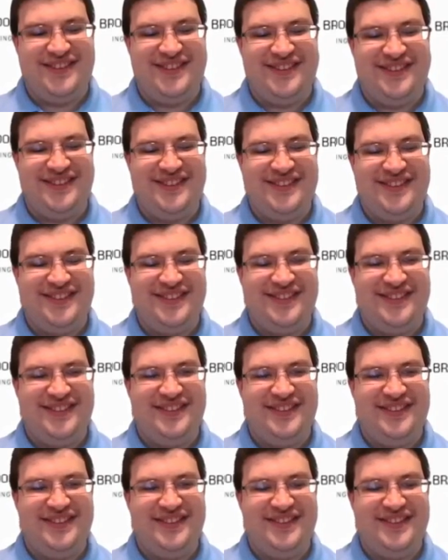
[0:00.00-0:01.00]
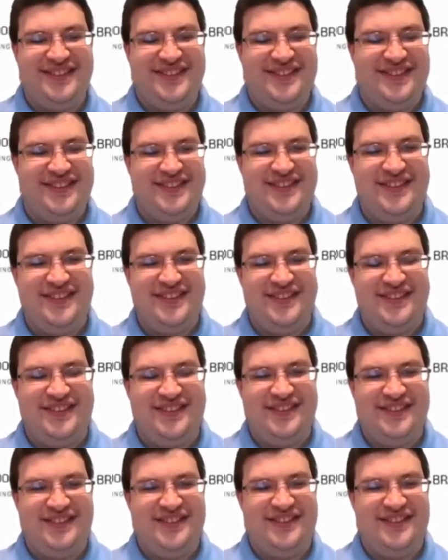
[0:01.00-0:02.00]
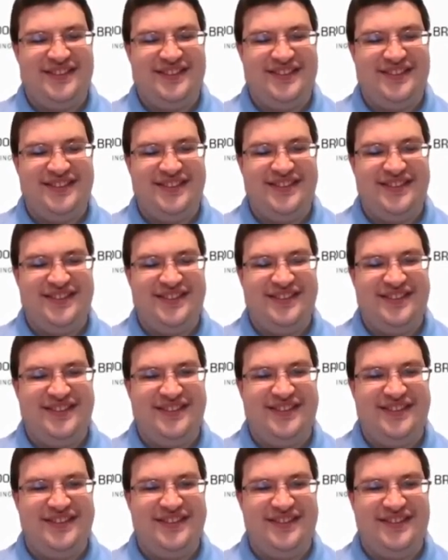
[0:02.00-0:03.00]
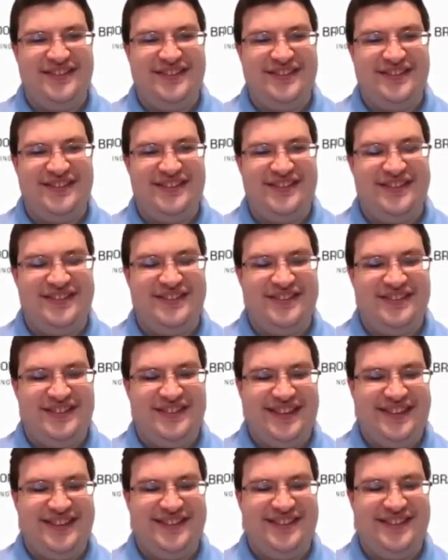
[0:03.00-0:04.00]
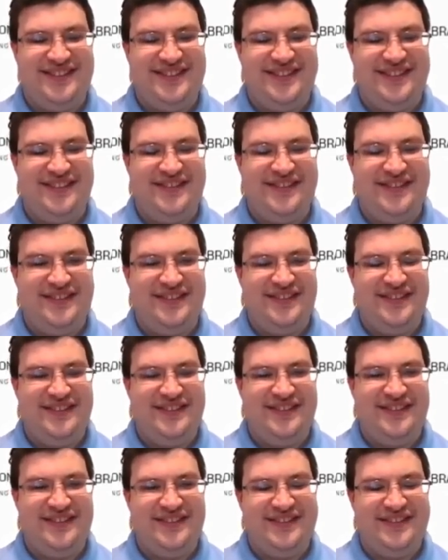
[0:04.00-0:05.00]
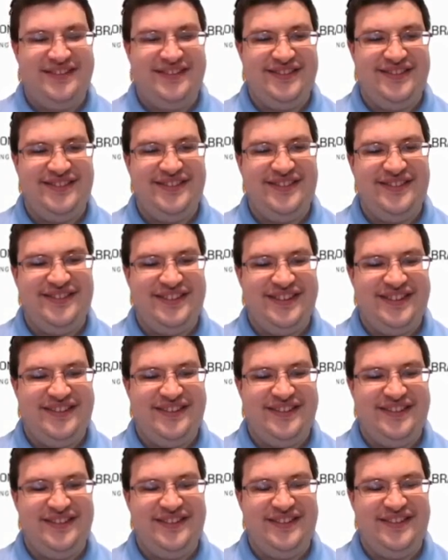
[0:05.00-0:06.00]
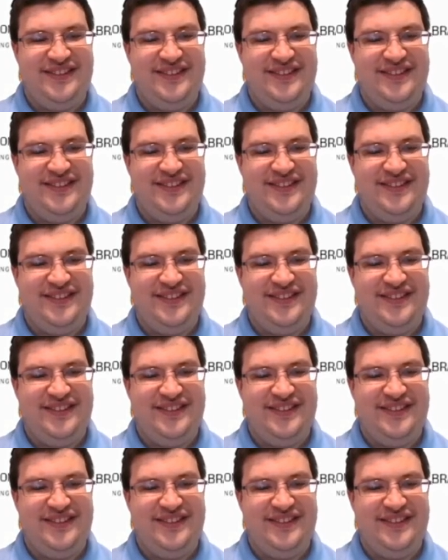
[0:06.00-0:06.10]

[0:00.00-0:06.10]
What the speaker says: This person isn't speaking.